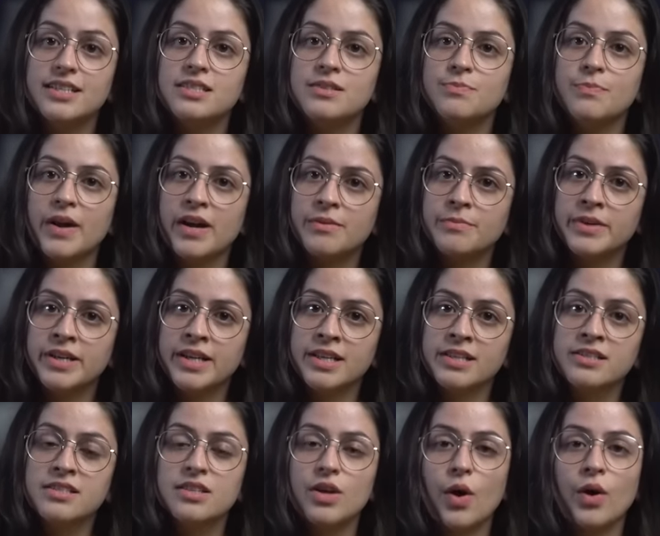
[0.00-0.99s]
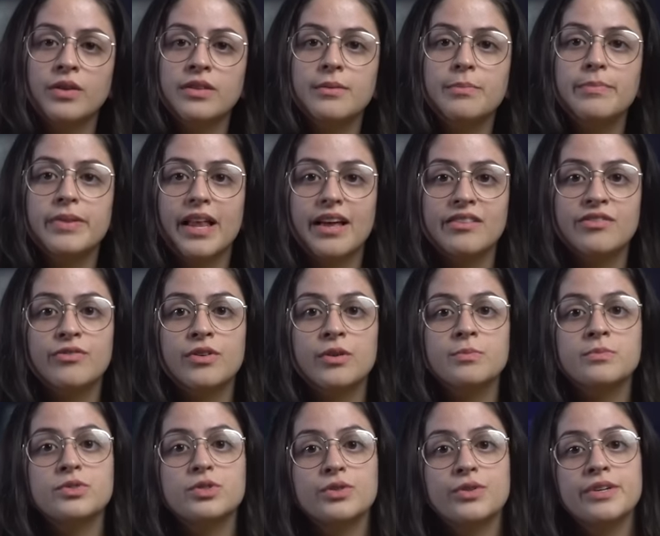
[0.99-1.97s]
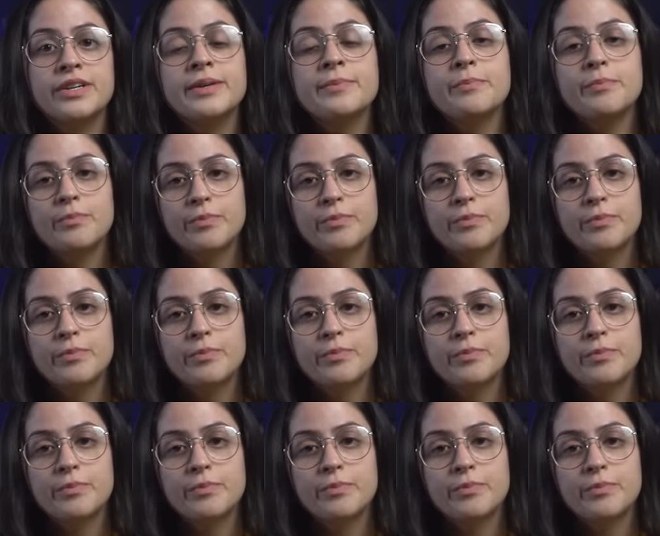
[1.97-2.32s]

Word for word: its permanence on the platform during